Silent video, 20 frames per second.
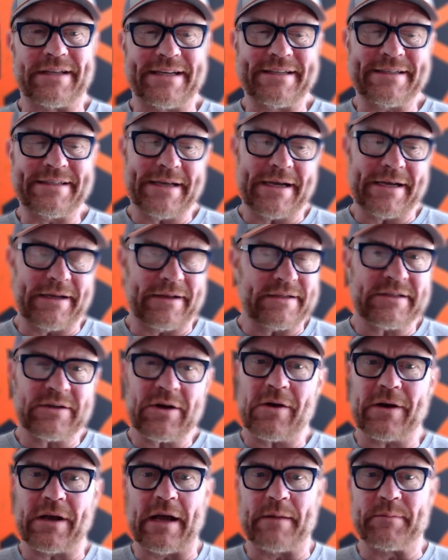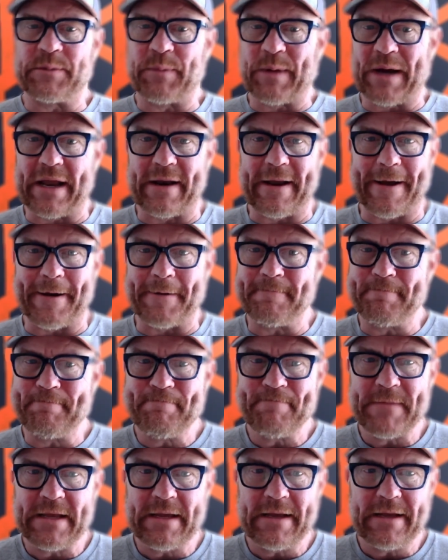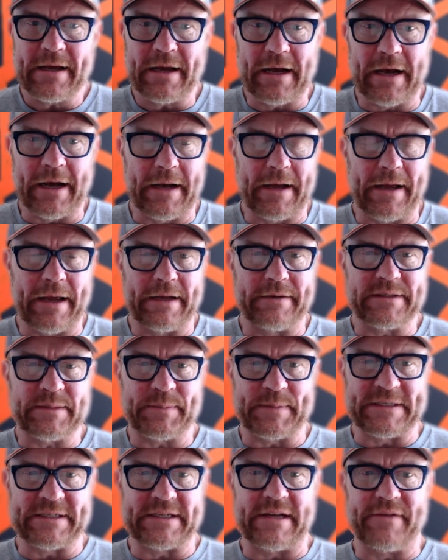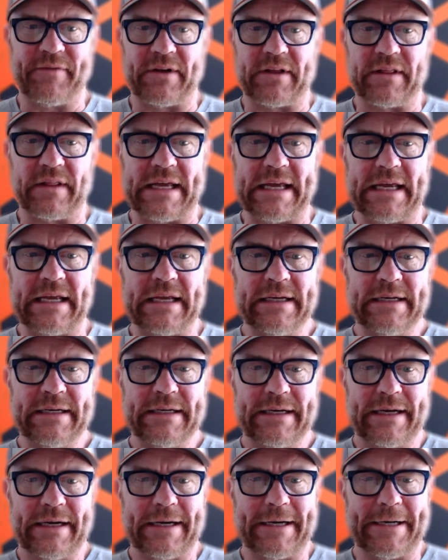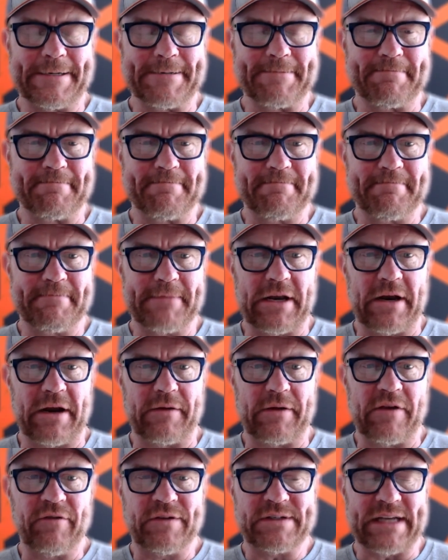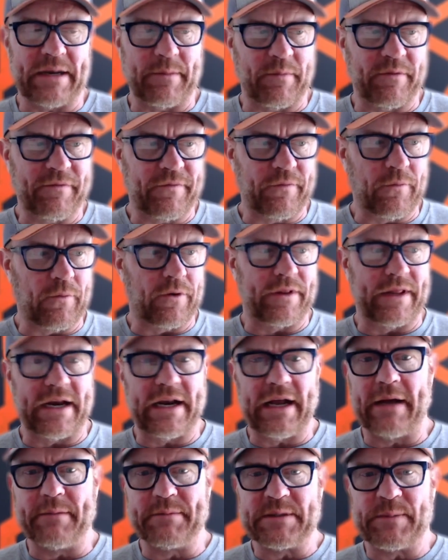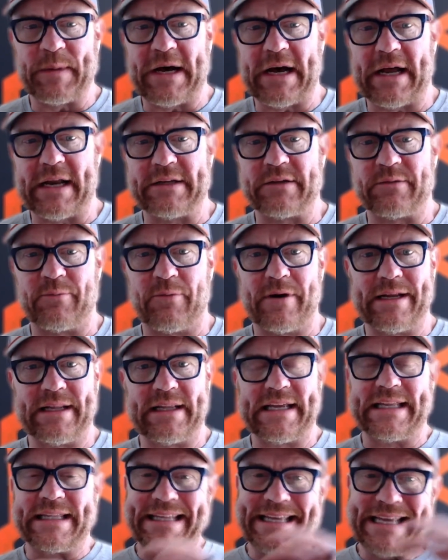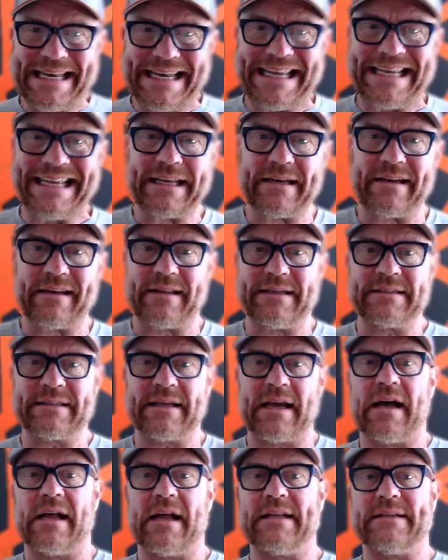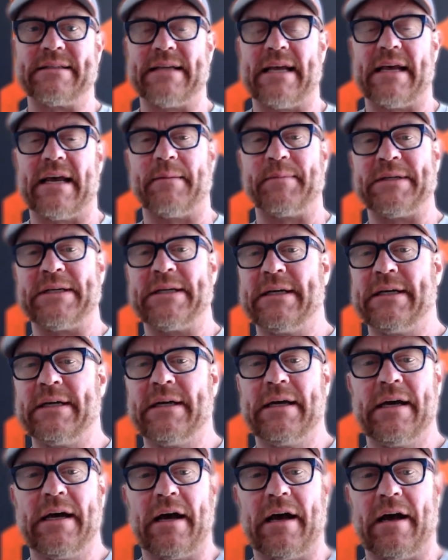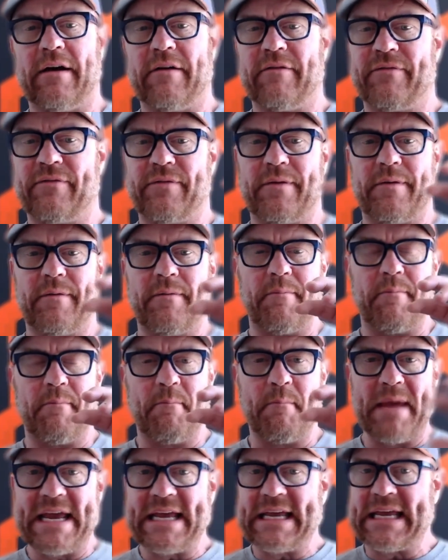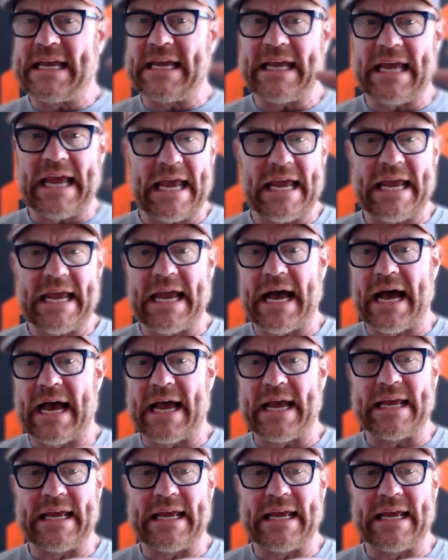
Let's talk HubSpot now, and specifically, you've said before that HubSpot is really leaning into this concept of making AI